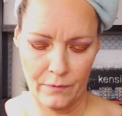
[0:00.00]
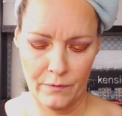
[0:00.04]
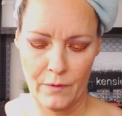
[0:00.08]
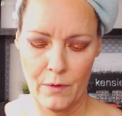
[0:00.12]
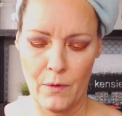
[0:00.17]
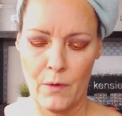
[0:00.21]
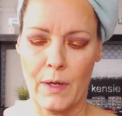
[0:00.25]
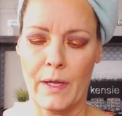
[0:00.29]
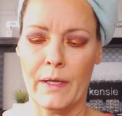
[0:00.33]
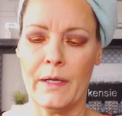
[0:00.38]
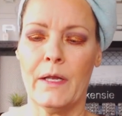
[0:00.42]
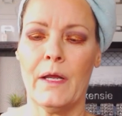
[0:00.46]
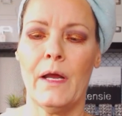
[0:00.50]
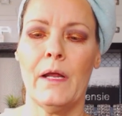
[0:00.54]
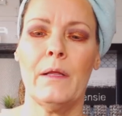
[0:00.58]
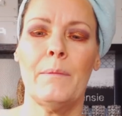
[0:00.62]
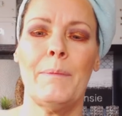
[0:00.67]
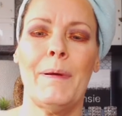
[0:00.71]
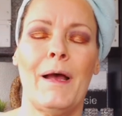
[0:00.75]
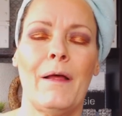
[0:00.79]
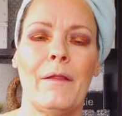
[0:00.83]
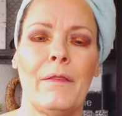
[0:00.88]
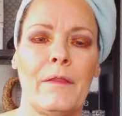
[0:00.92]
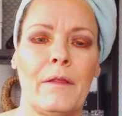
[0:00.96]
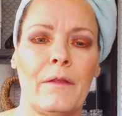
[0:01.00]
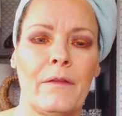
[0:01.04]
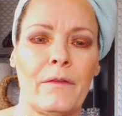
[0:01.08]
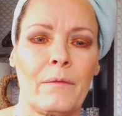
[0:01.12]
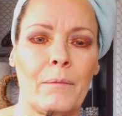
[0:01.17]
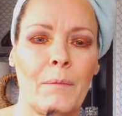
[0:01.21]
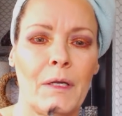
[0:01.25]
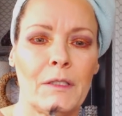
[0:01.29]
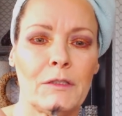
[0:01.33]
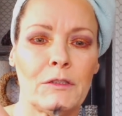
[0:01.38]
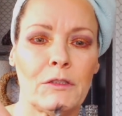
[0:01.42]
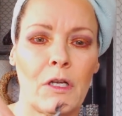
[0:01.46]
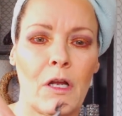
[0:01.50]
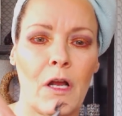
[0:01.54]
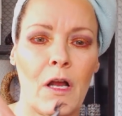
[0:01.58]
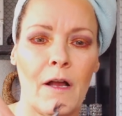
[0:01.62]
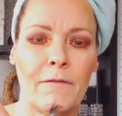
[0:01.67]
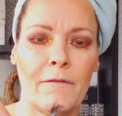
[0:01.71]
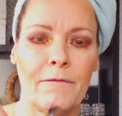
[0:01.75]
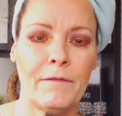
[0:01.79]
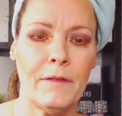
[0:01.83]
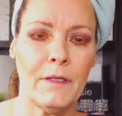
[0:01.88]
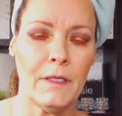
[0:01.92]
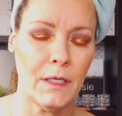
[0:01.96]
So I cut about this much
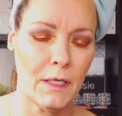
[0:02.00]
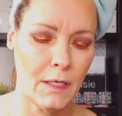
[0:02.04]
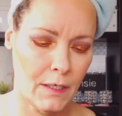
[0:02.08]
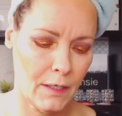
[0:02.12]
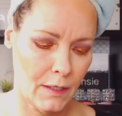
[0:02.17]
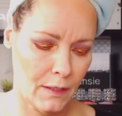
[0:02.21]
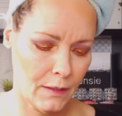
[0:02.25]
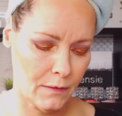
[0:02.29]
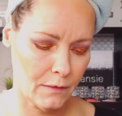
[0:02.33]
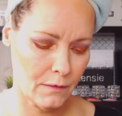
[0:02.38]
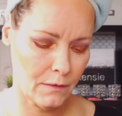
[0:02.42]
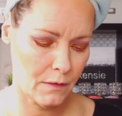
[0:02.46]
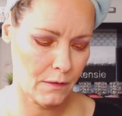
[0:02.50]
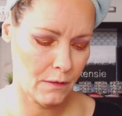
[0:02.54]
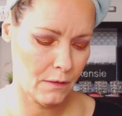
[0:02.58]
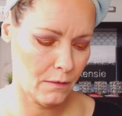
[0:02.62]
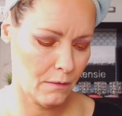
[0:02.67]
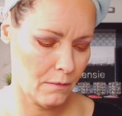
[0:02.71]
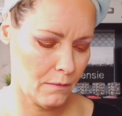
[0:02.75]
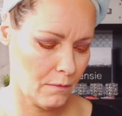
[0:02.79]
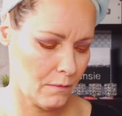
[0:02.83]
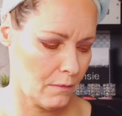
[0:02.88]
off the end